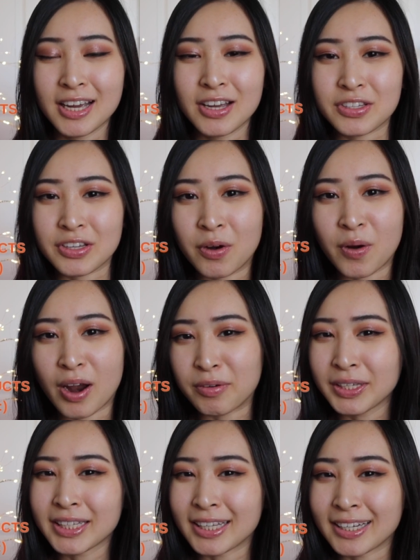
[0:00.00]
So I
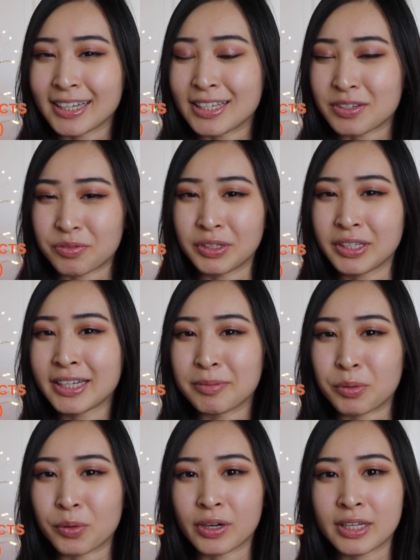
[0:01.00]
really think it's really really
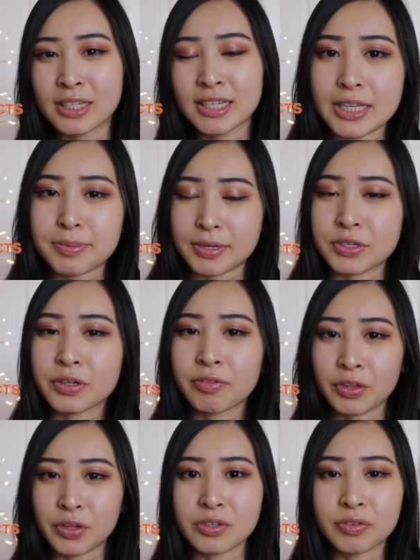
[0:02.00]
important, especially
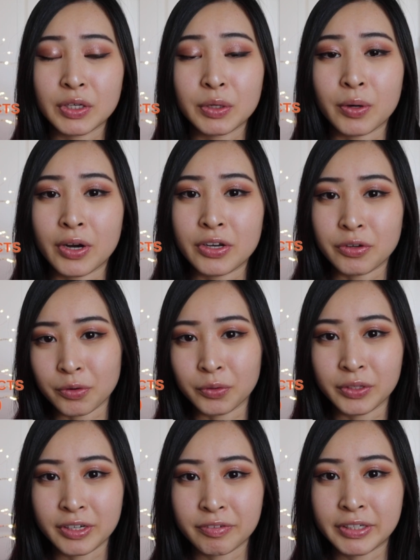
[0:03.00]
for those of you who are in your
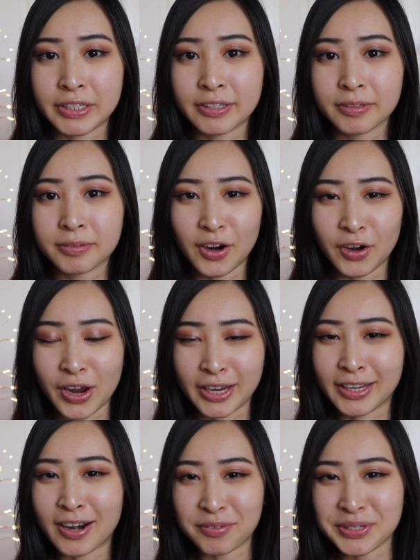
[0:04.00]
early career. All right, I
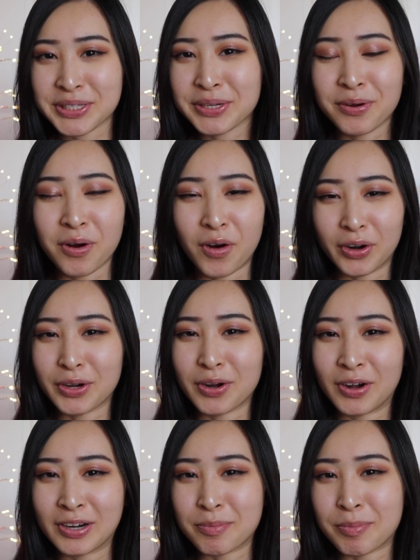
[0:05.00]
could obviously go on and
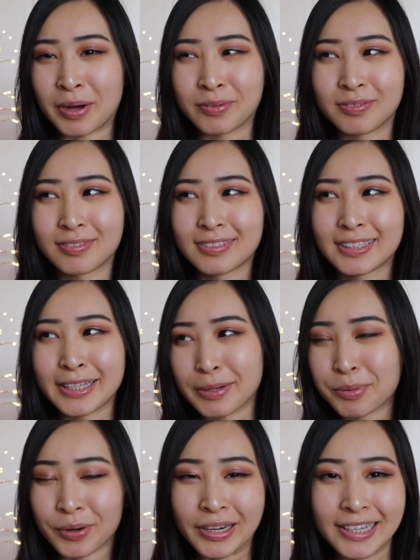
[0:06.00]
on about the
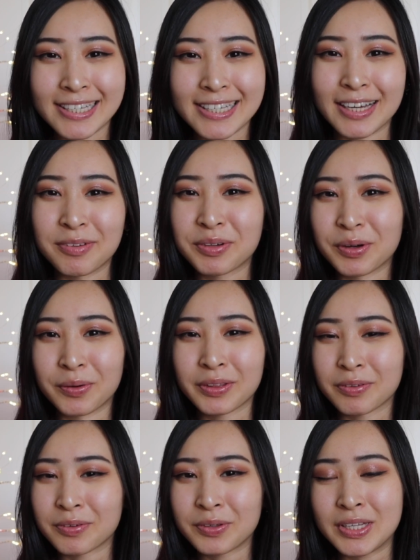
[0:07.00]
importance of going
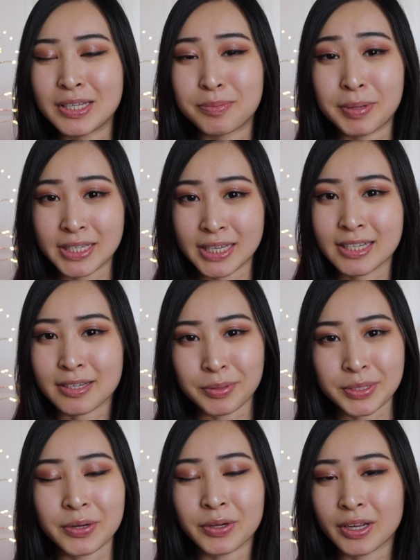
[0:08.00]
through these basic
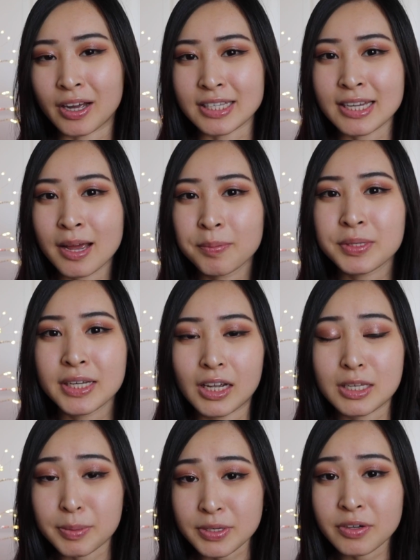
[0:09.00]
cybersecurity concepts,
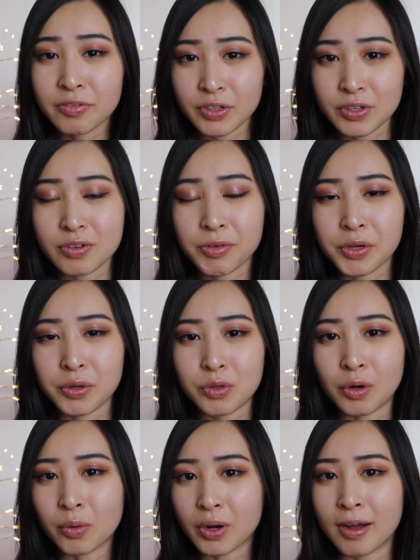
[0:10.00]
especially for those of you who
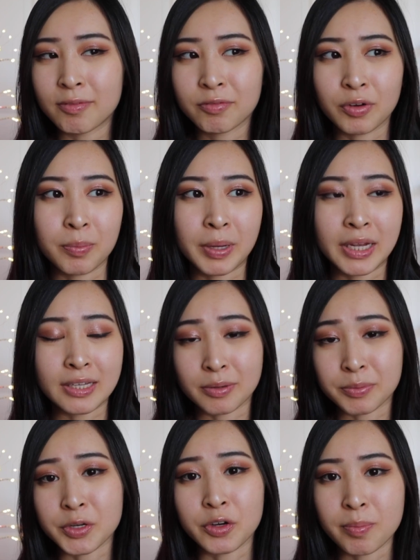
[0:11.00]
don't come from a
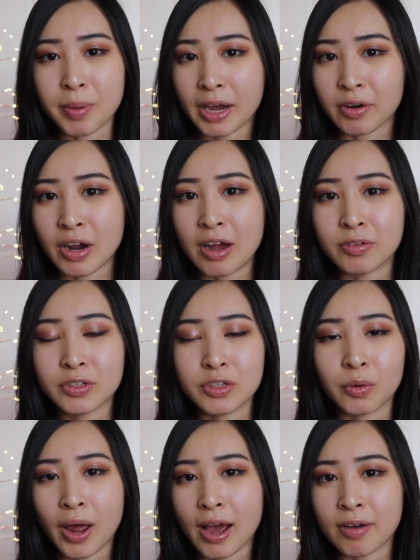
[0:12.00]
cybersecurity background,
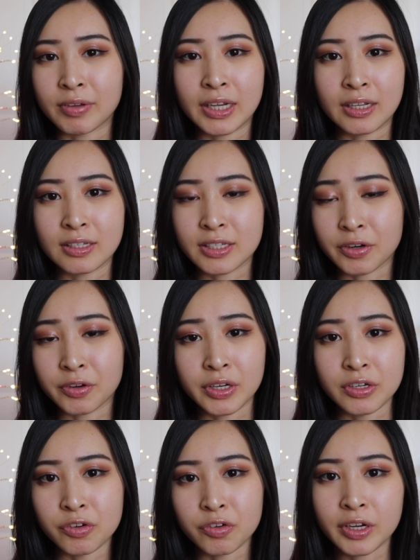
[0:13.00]
don't have a security
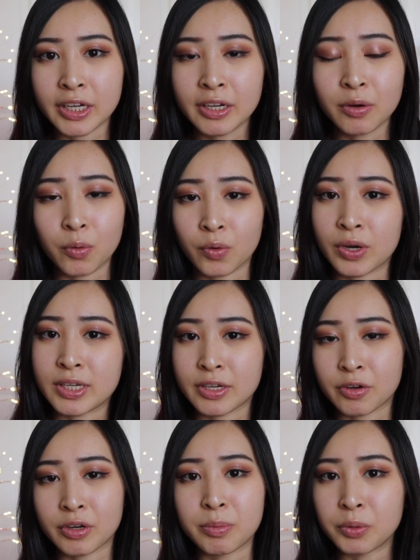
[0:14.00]
degree or a
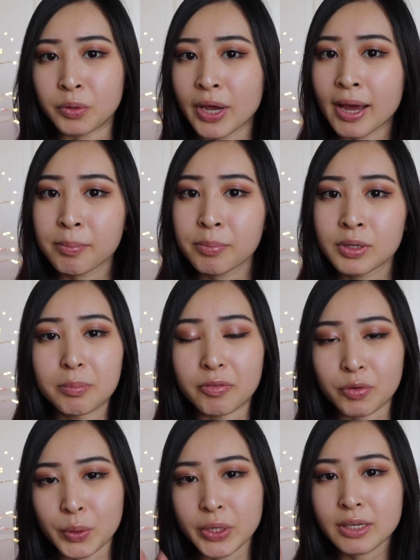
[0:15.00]
security bootcamp. But
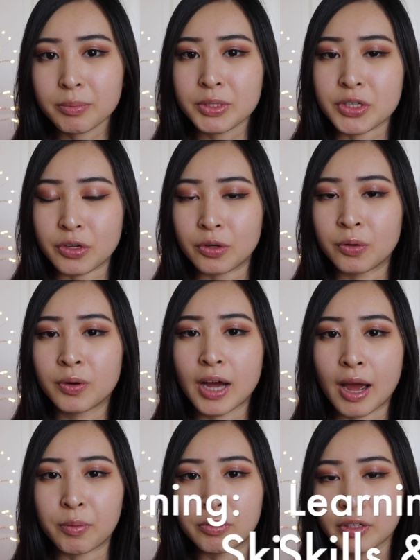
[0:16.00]
for week number two,
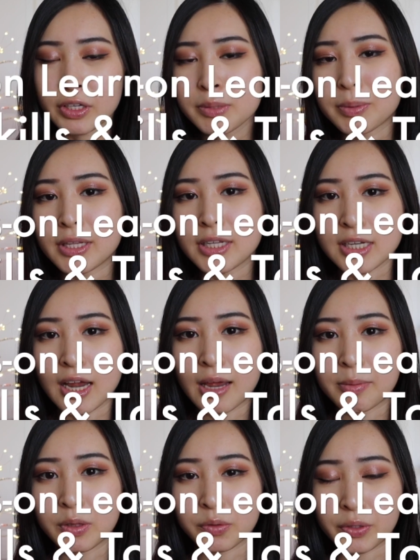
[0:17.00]
I would really spend this
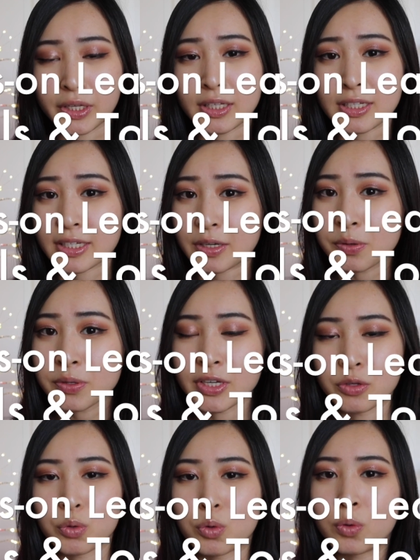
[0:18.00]
time learning the skills
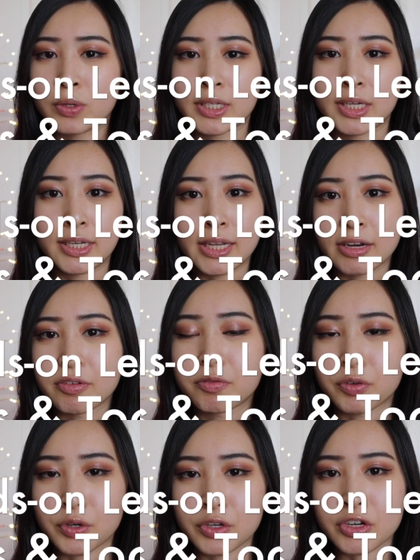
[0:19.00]
and tools needed
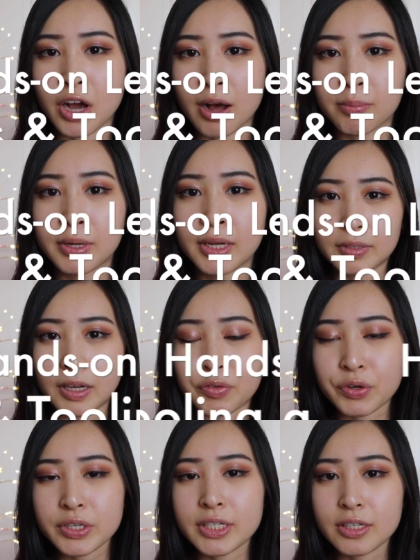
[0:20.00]
for your job. Now, of
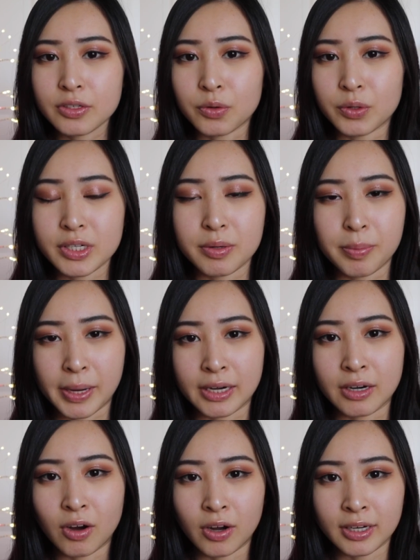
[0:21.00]
course, this is going to
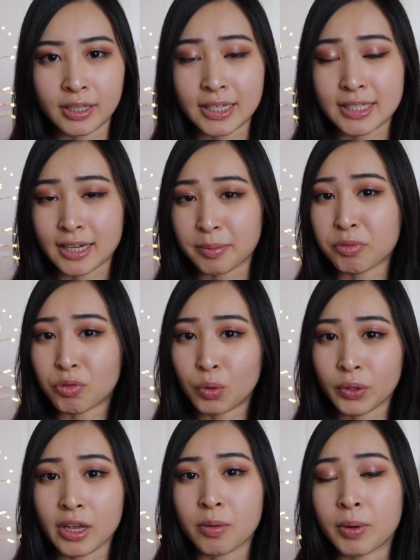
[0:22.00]
depend on the type of
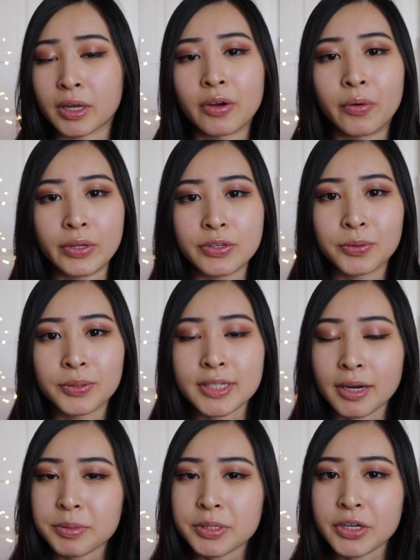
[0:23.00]
role that you want to go into in
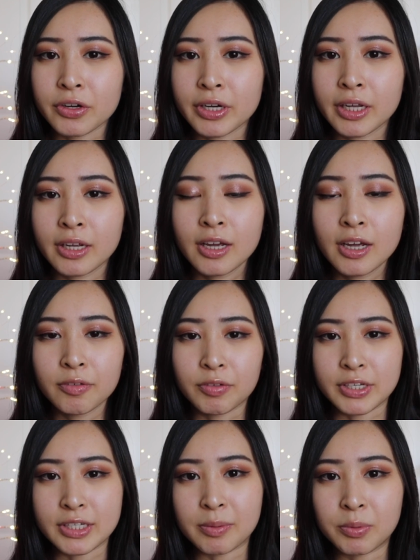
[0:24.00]
cybersecurity. For
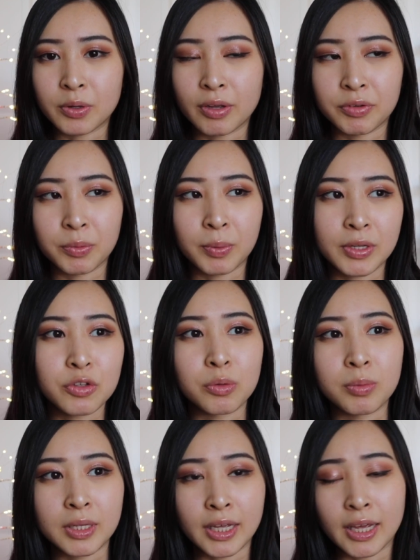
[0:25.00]
example, if you want to
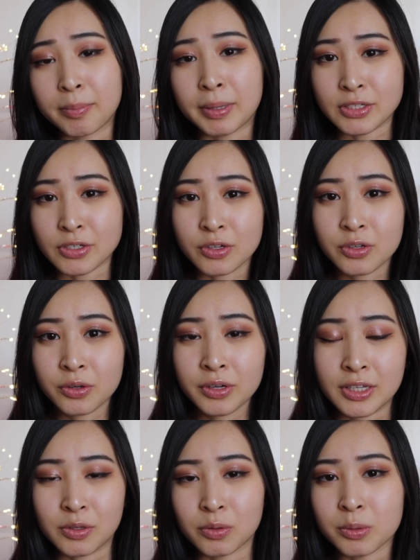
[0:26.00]
be a pen tester,
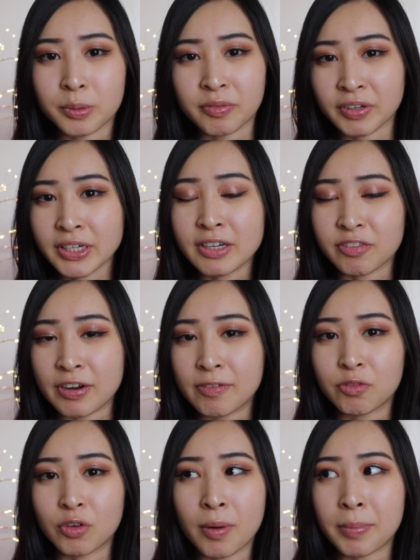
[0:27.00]
it's going to be very
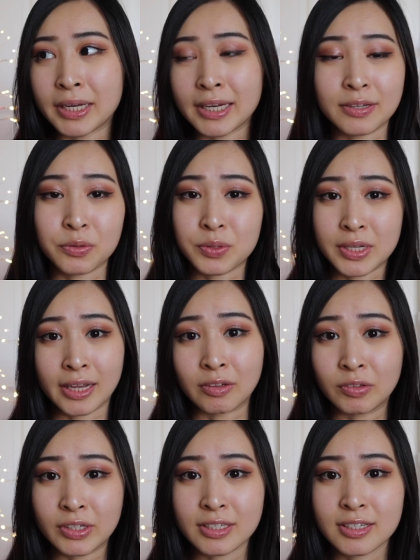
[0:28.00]
different from an SOC
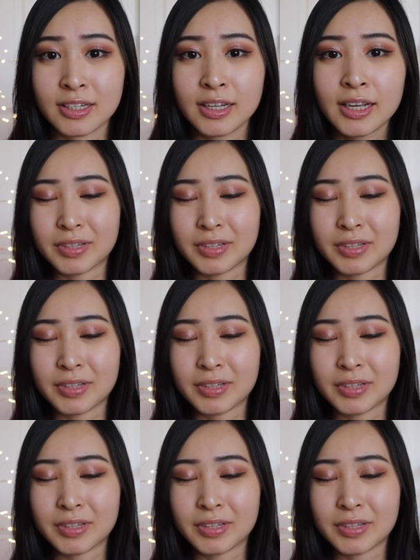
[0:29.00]
analyst.